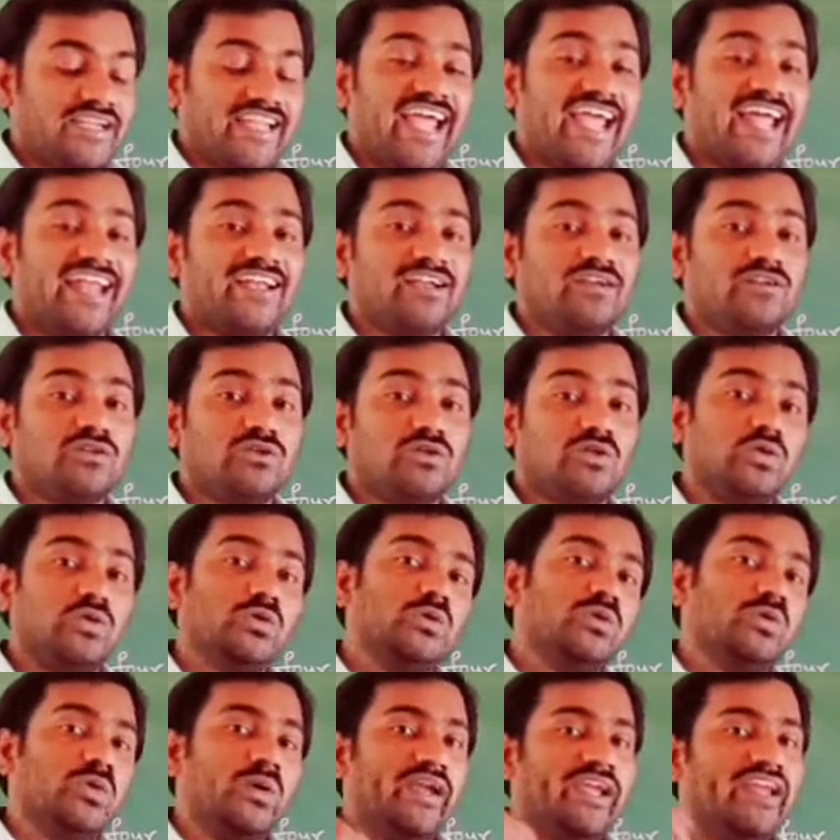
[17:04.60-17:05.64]
10 to
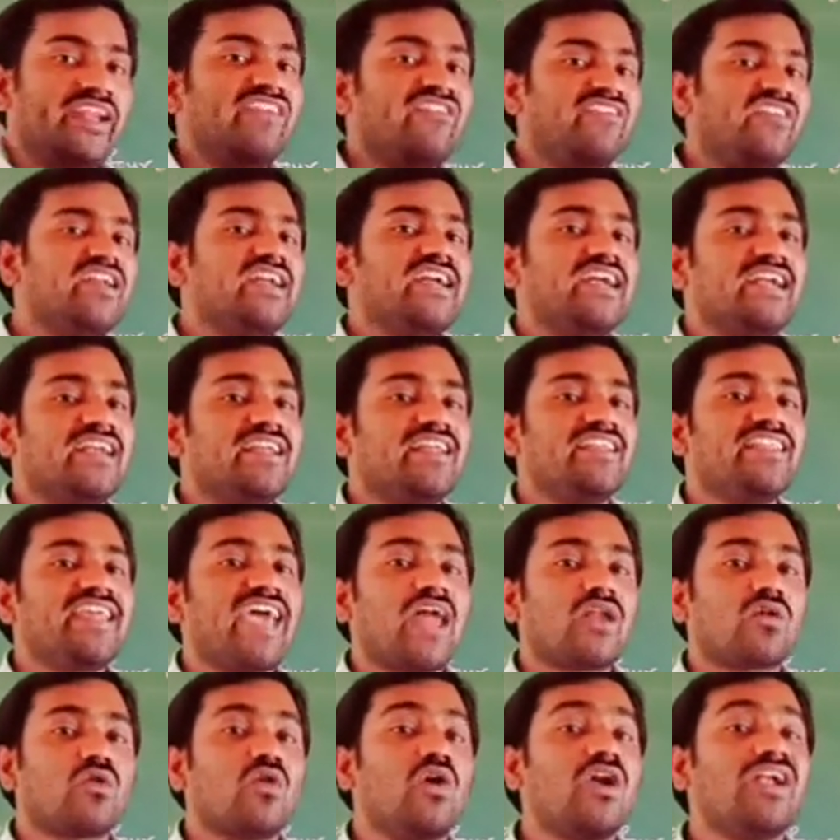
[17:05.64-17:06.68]
infinite they
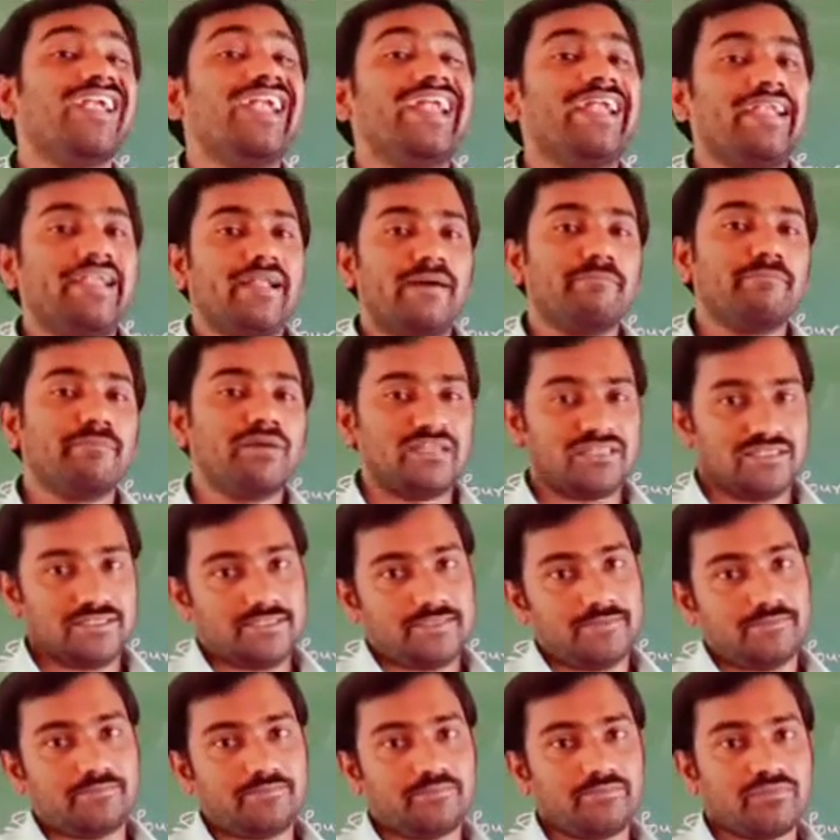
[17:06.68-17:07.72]
are called numbers.
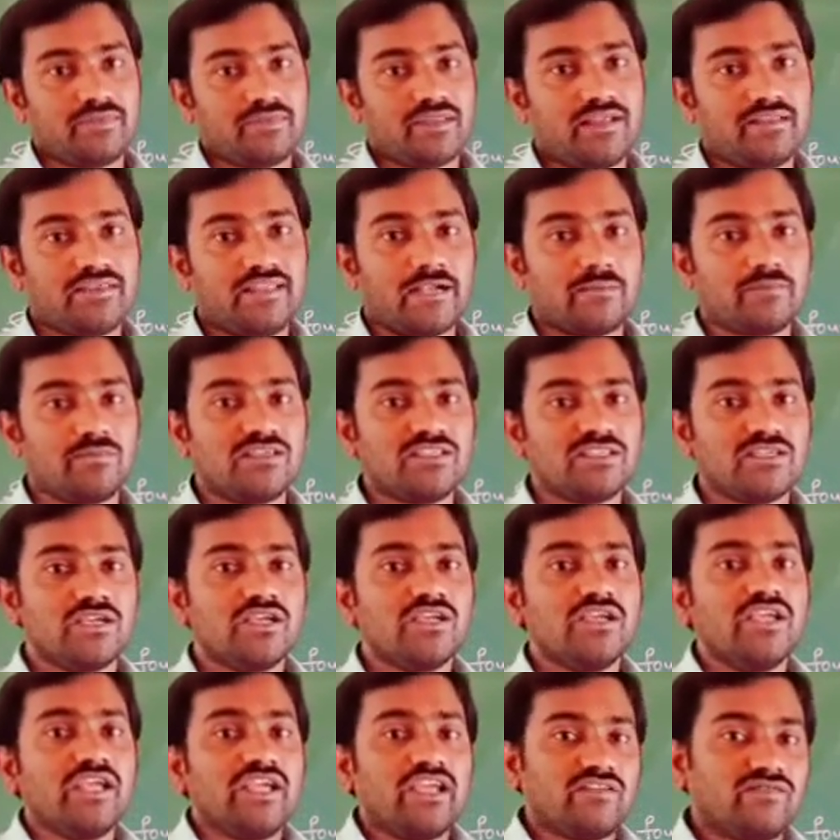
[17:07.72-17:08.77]
That means
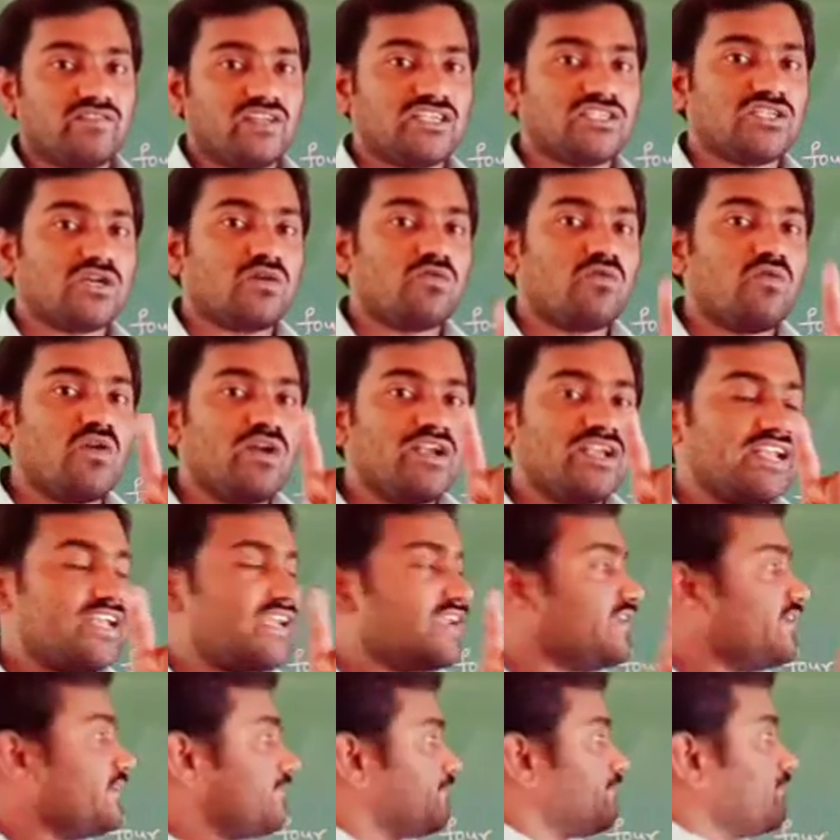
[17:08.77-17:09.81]
if there is
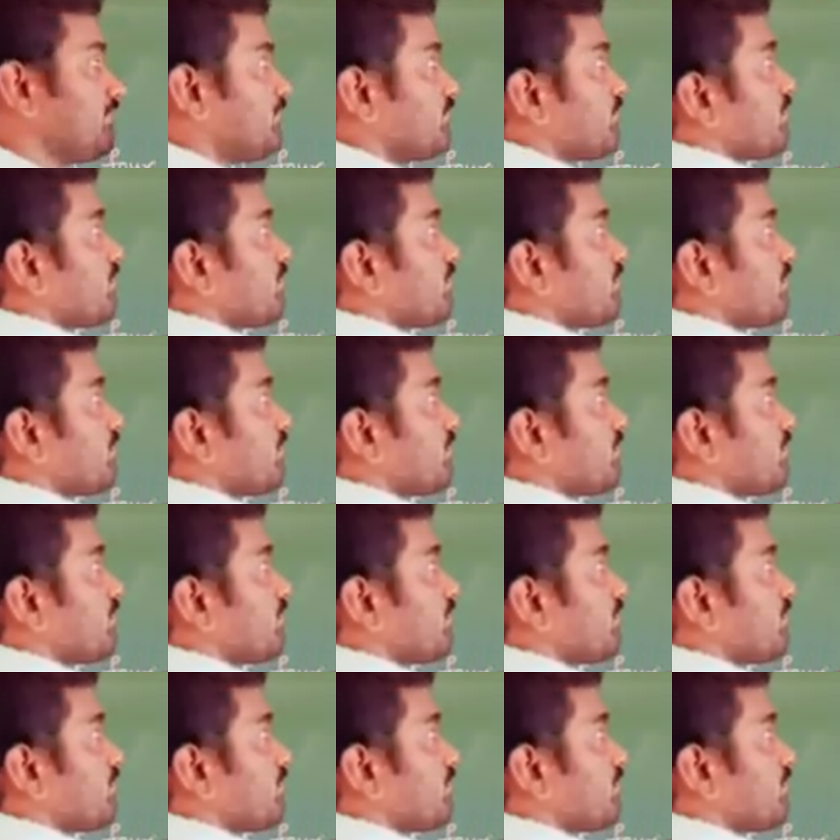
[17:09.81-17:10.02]
only